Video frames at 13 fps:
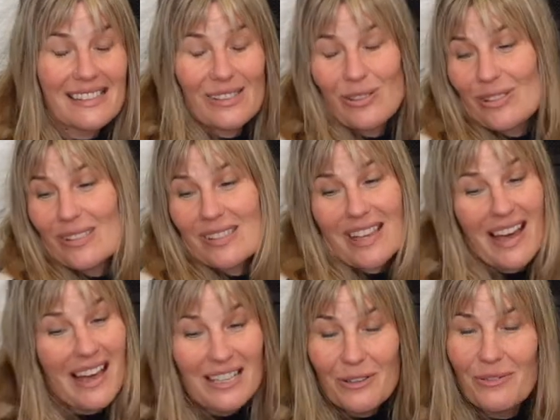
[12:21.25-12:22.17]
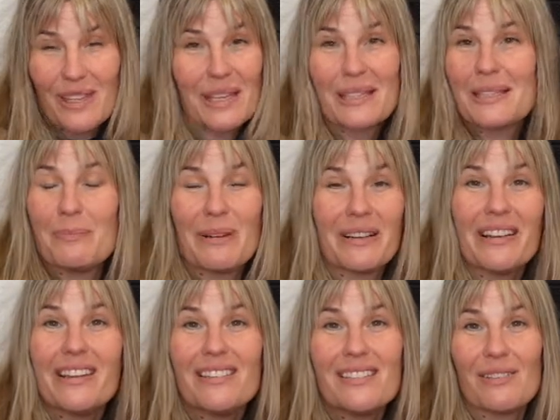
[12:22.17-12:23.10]
It's just kind of the
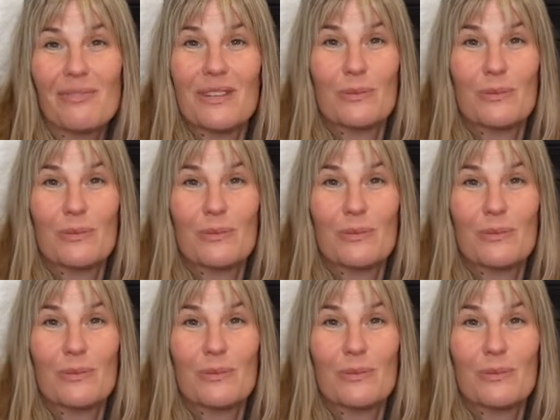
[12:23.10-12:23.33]
experience of